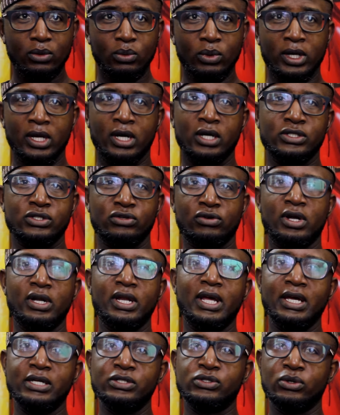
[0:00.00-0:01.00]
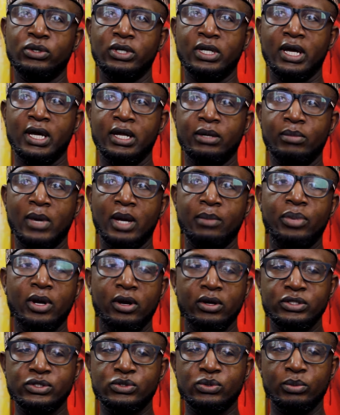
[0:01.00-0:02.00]
when I was around 8 or 9. My
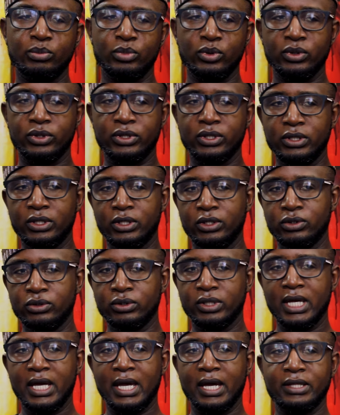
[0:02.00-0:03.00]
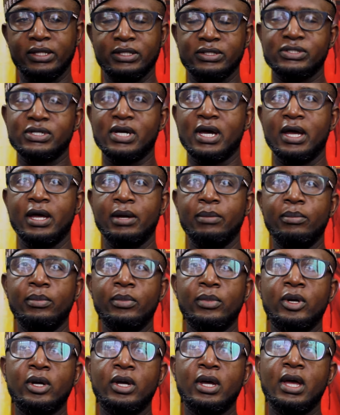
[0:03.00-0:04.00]
parents were both in the UK at the
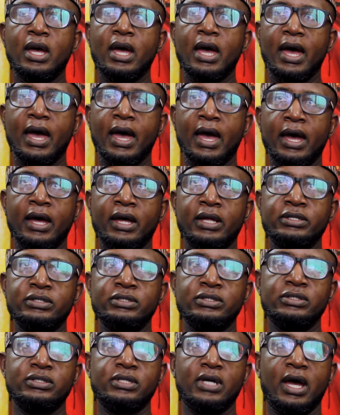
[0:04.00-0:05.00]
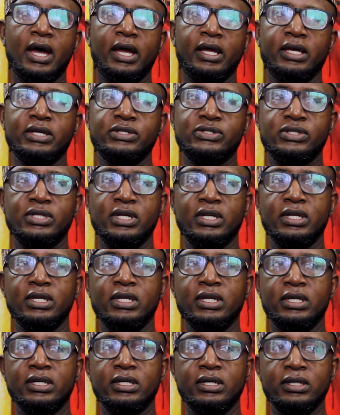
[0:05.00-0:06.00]
time, and I guess they
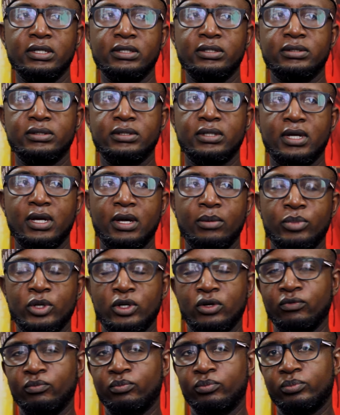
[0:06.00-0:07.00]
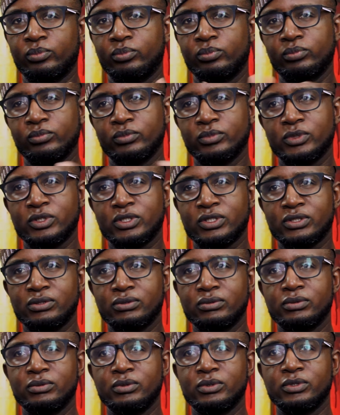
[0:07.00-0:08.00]
needed a bit of
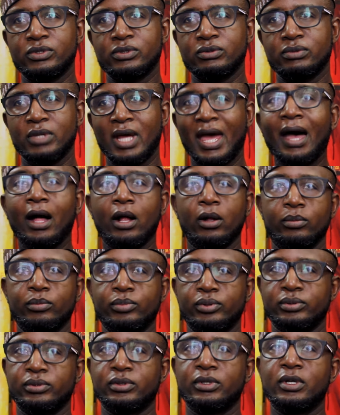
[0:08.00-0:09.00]
help.